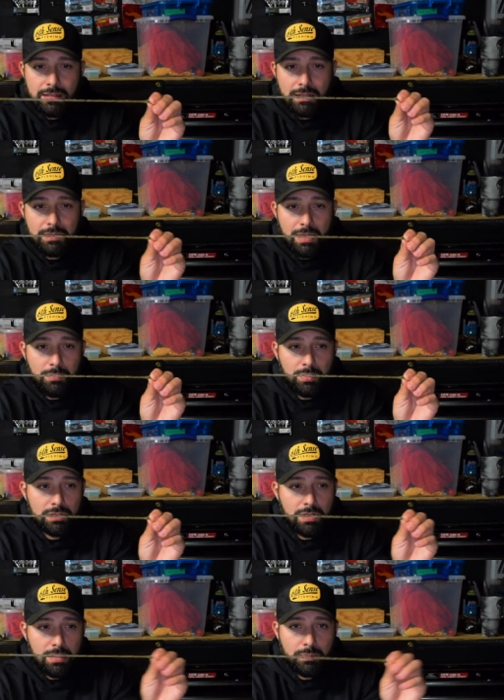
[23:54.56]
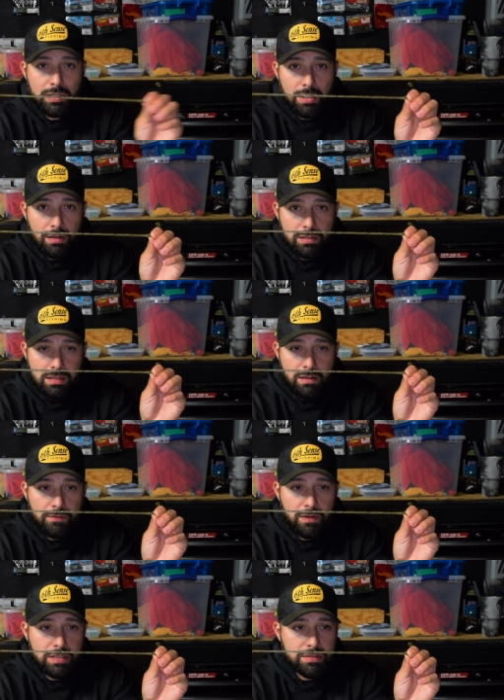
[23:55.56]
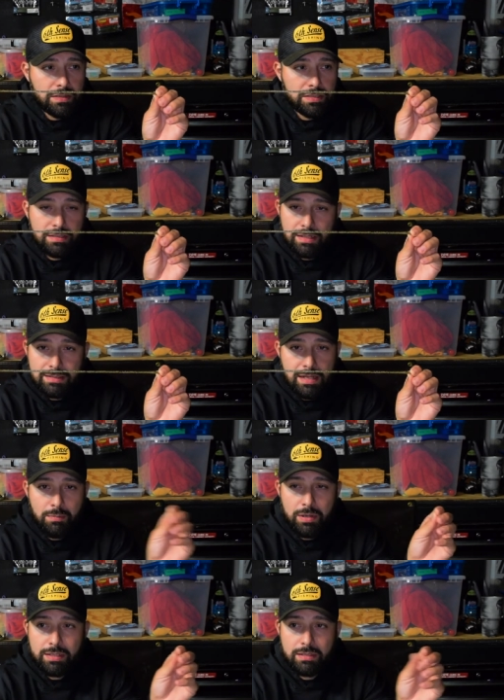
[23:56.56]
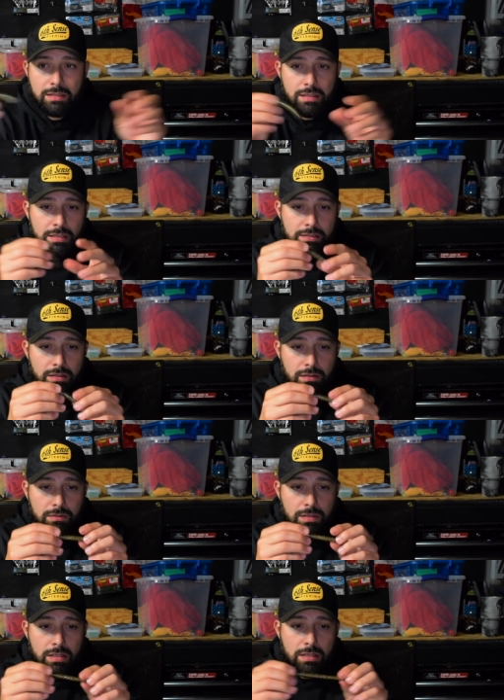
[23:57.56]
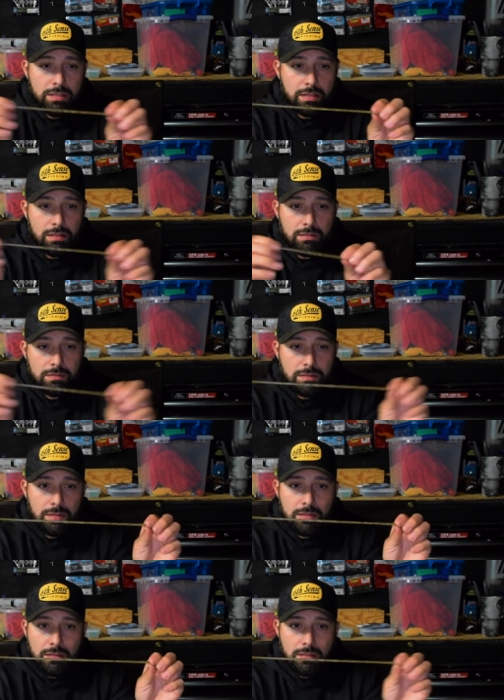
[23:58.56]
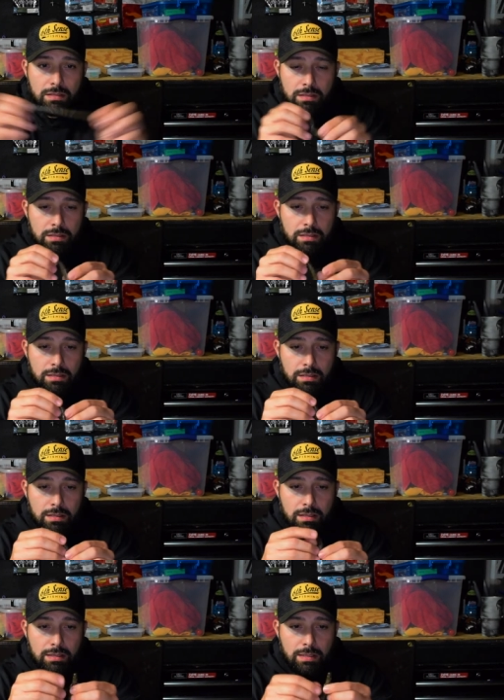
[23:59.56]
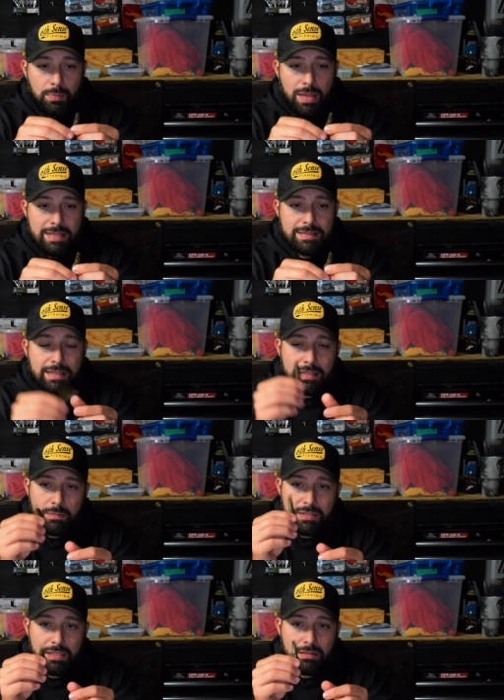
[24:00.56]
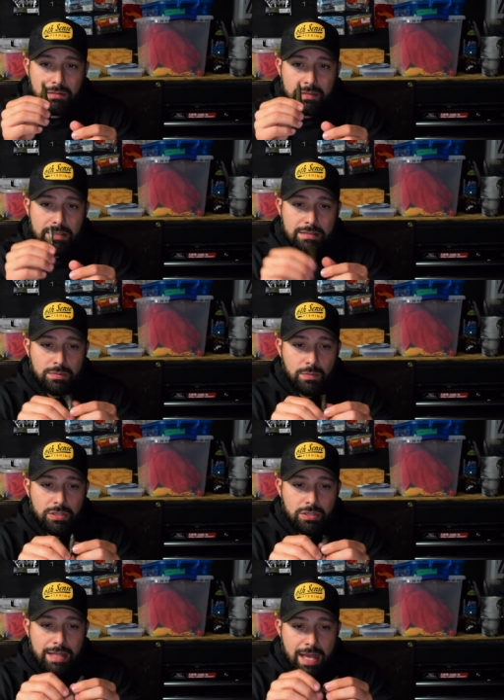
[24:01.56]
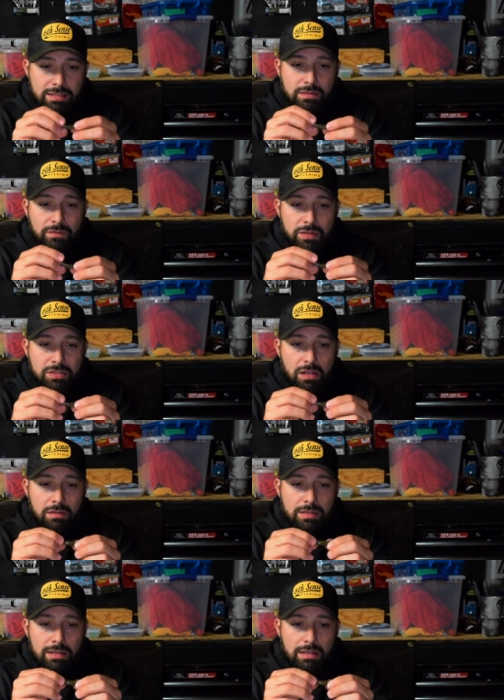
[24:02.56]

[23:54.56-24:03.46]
I mean, I'm pulling on it pretty hard. Look how far it stretches and it's not breaking. So, you know, the plastic and the material these, when you're catching fish all day